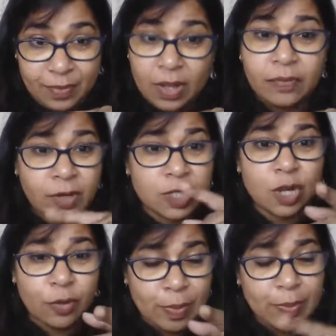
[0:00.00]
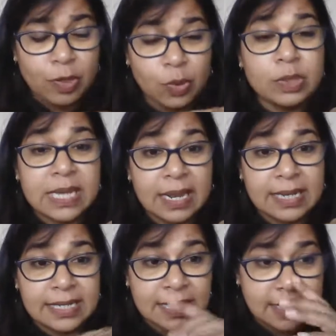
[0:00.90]
Of course, a lot of people use
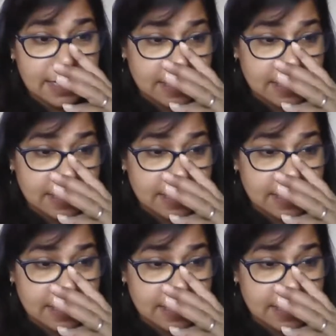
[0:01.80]
LITE these